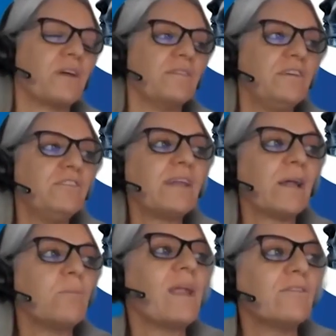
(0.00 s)

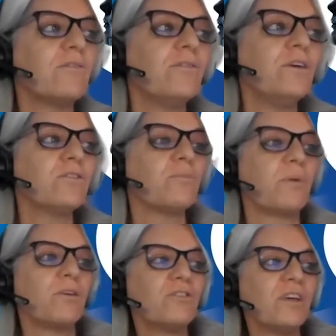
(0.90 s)
digital platforms
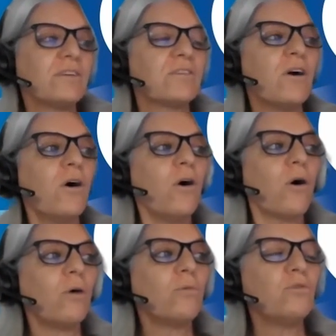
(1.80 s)
projects,
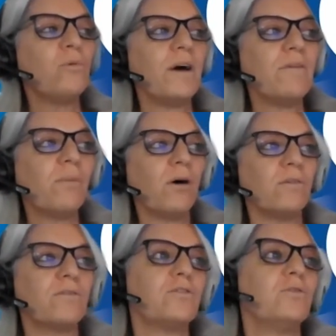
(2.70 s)
how to
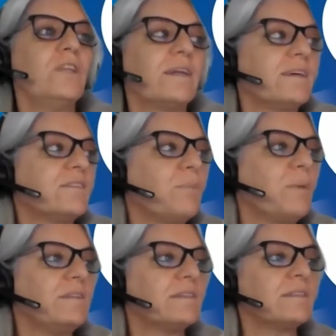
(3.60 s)
evolve to data
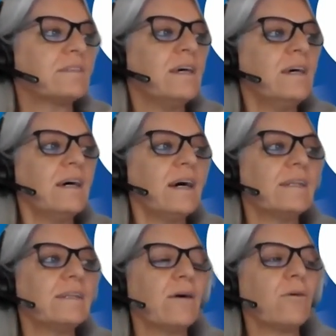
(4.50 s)
spaces.
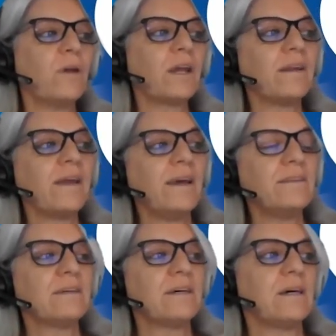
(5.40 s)
And we
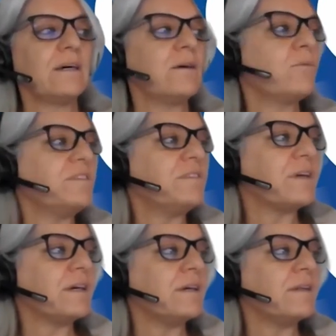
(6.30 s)
create, with
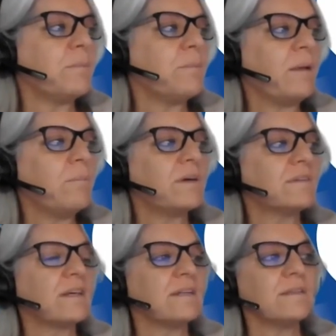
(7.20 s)
the
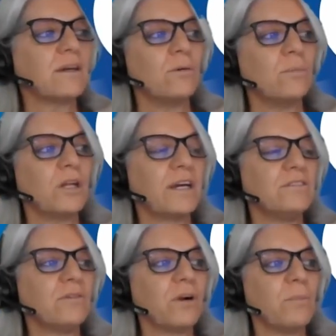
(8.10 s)
papers and the
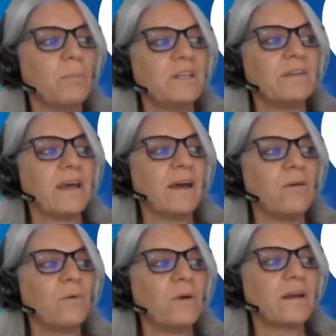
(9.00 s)
communication from
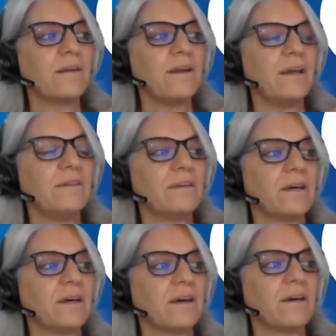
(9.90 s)
OPENDEI, we create
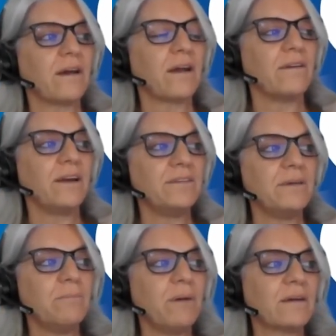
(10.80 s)
a great
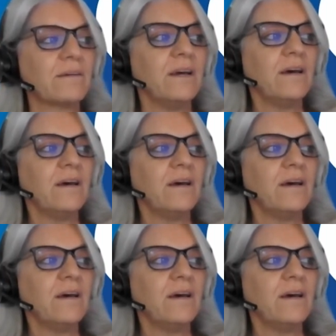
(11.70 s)
impact,